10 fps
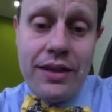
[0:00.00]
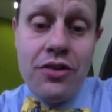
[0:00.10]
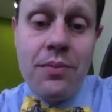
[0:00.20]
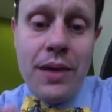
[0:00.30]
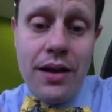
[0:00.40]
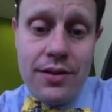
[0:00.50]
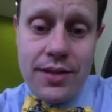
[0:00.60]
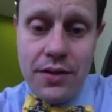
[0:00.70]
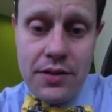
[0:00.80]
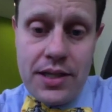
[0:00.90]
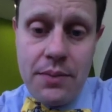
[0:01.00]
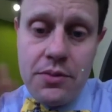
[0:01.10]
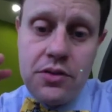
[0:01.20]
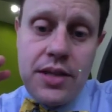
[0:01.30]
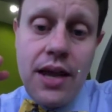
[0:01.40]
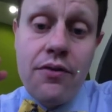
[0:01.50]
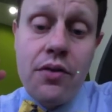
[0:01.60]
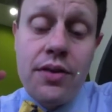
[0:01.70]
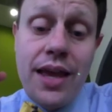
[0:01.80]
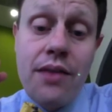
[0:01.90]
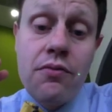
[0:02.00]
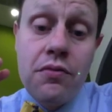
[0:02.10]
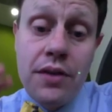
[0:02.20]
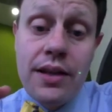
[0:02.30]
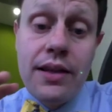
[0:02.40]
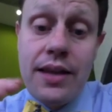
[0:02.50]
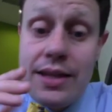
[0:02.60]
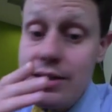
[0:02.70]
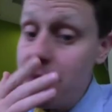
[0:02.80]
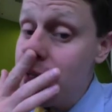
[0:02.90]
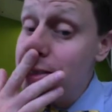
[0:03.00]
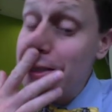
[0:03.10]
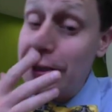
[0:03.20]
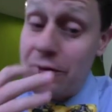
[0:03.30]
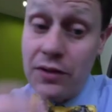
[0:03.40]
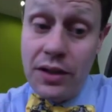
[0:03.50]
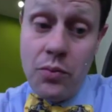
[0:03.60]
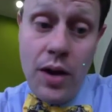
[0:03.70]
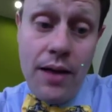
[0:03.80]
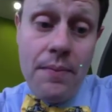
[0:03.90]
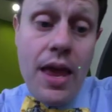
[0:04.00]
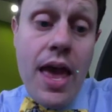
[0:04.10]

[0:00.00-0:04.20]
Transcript: They're the Beyonce receptors. They have they really histamine sticks really well.